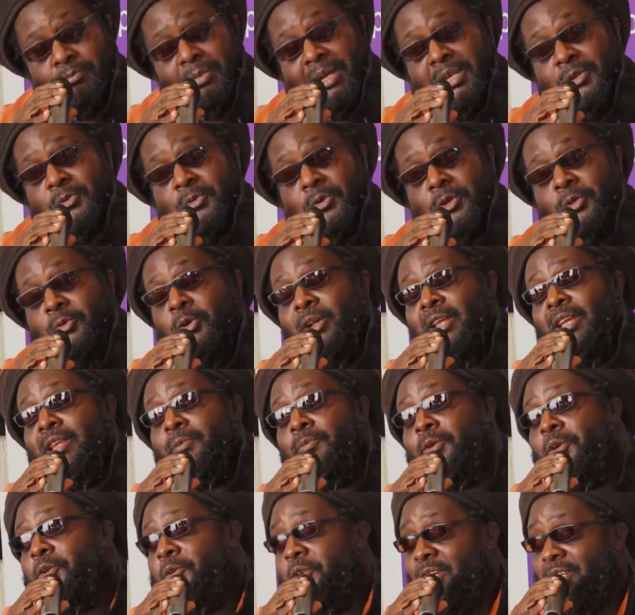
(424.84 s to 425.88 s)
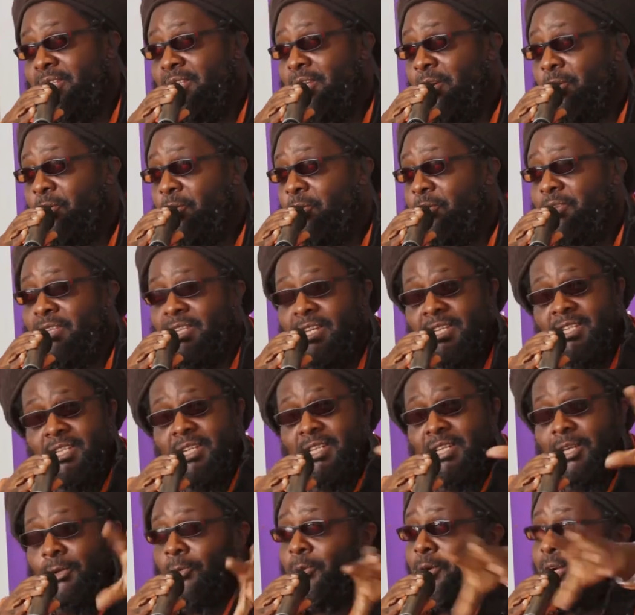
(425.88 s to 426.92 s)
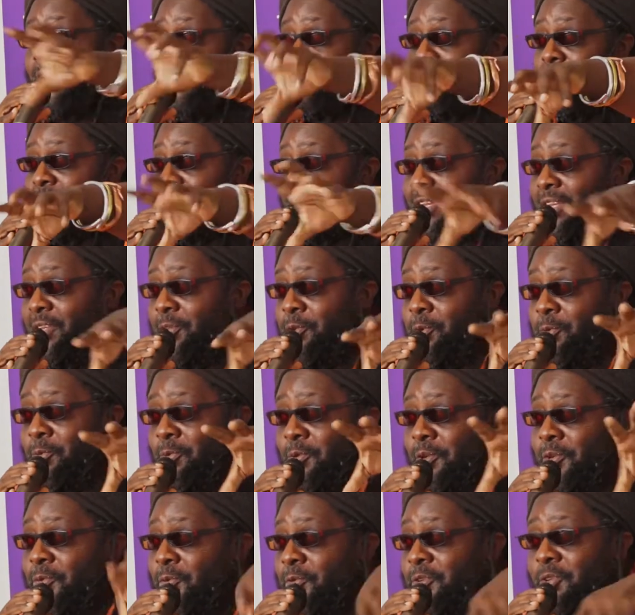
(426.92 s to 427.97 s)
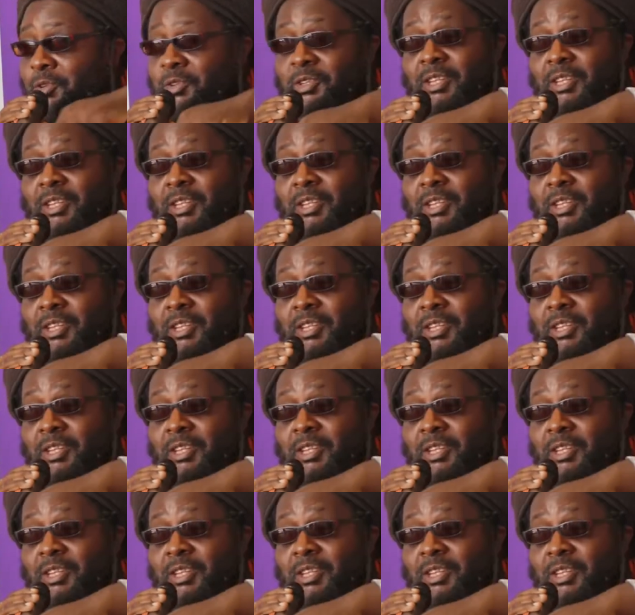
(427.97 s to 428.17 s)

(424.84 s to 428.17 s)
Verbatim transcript: but do not call anybody to eat the corn. The chicken will come and eat. You, not, you